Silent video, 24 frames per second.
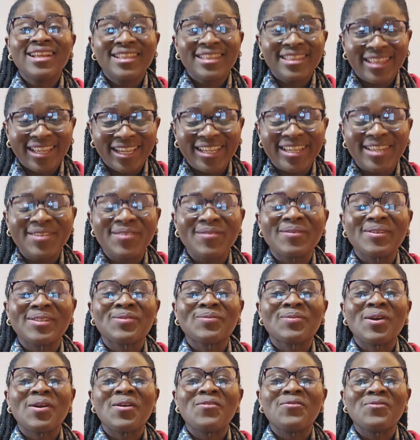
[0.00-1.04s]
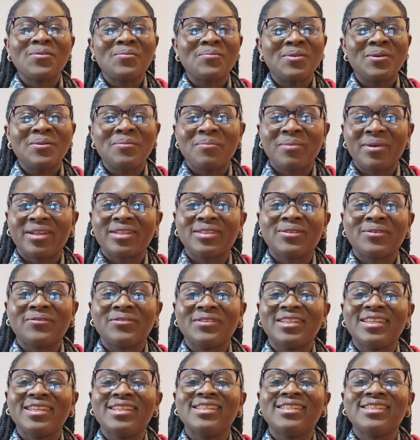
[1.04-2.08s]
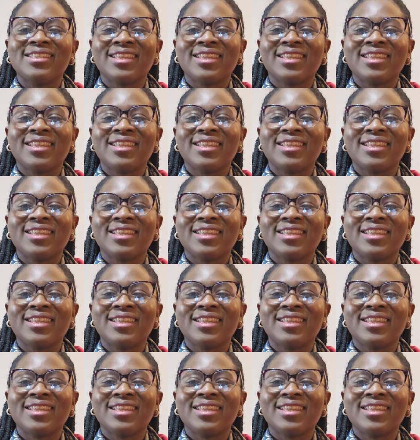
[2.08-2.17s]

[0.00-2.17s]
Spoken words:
thank you as well for being part of this.